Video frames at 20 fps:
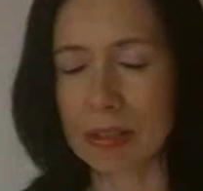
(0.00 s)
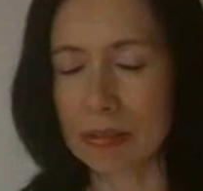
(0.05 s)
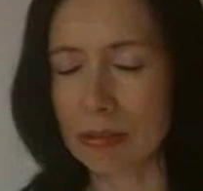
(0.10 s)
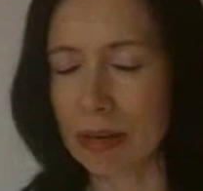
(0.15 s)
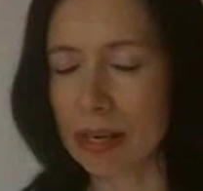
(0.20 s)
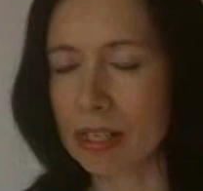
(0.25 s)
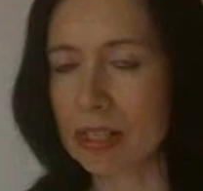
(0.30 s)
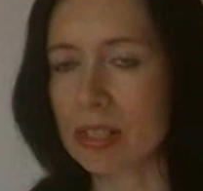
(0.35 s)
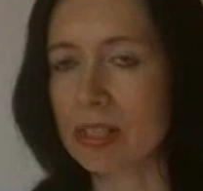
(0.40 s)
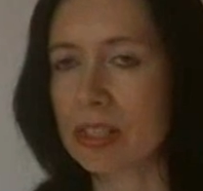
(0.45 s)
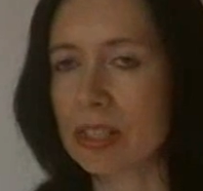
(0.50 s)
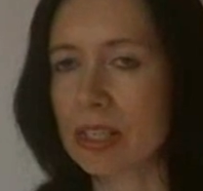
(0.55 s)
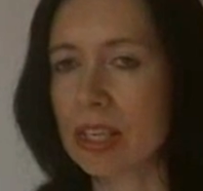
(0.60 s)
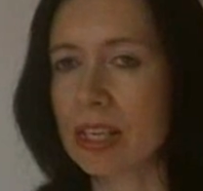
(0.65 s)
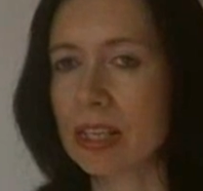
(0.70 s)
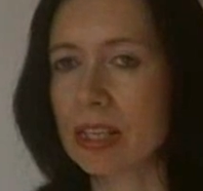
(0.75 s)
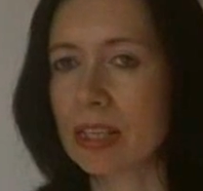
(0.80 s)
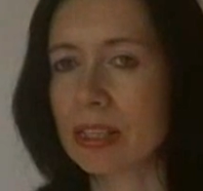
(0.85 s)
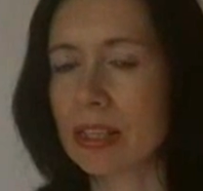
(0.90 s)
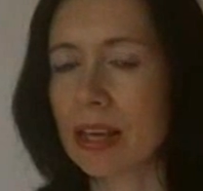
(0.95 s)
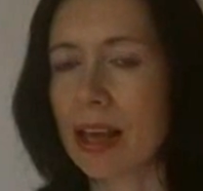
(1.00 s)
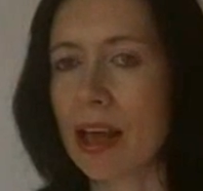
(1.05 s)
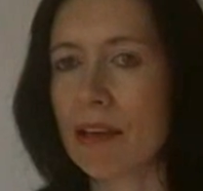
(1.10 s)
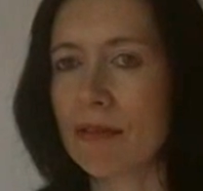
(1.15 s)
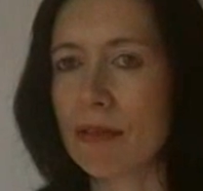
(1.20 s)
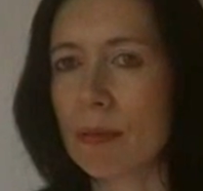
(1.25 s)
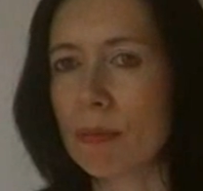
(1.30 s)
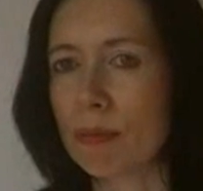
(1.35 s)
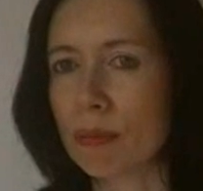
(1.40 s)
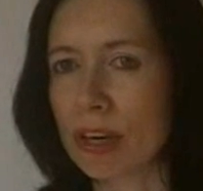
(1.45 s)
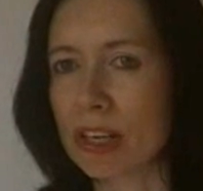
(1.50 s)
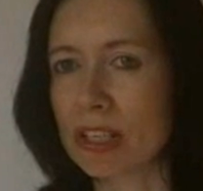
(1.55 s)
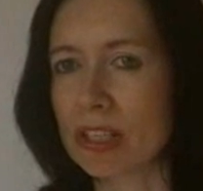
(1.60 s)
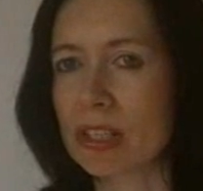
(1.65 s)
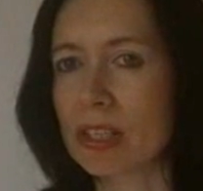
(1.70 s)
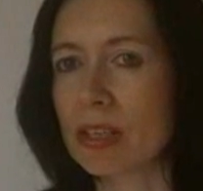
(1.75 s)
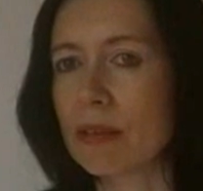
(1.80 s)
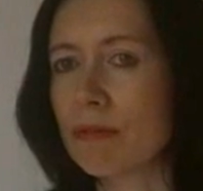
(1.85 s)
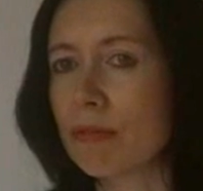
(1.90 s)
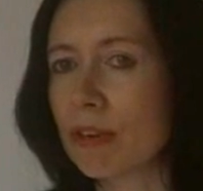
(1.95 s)
Great to see that they have
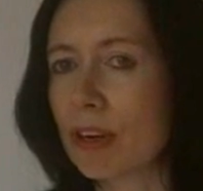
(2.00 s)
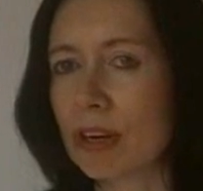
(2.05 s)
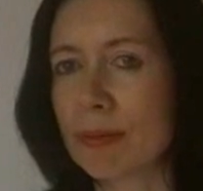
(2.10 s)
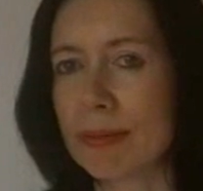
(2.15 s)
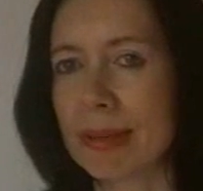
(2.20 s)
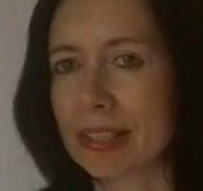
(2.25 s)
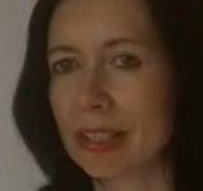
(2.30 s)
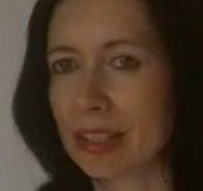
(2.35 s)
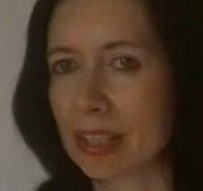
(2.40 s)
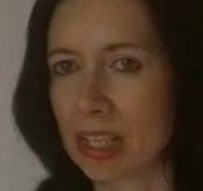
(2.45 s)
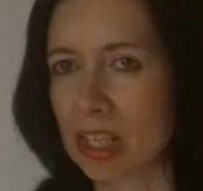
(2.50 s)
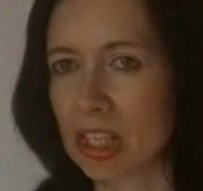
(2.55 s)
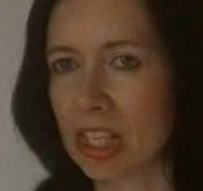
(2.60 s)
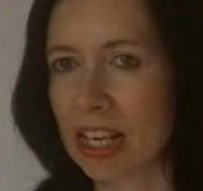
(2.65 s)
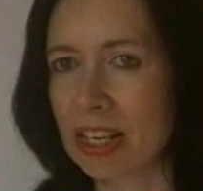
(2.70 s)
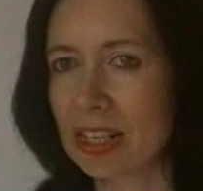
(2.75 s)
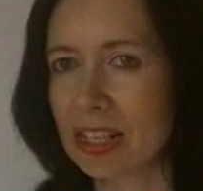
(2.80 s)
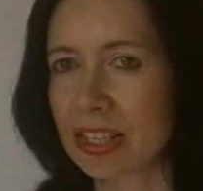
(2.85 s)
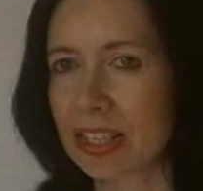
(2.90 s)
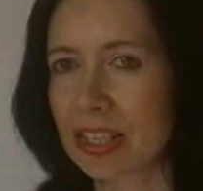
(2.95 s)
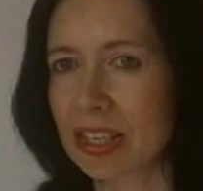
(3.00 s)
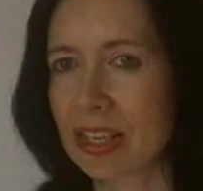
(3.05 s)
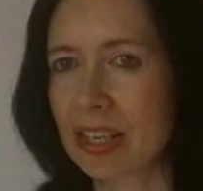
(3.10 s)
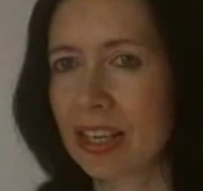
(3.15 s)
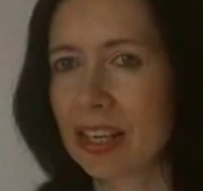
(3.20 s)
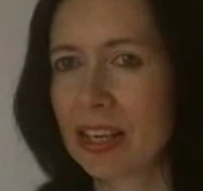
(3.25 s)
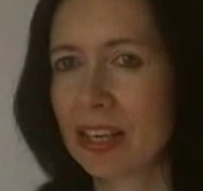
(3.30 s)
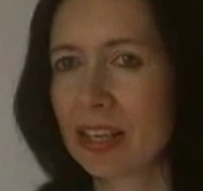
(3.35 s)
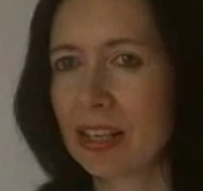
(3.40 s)
embraced the environmental agenda.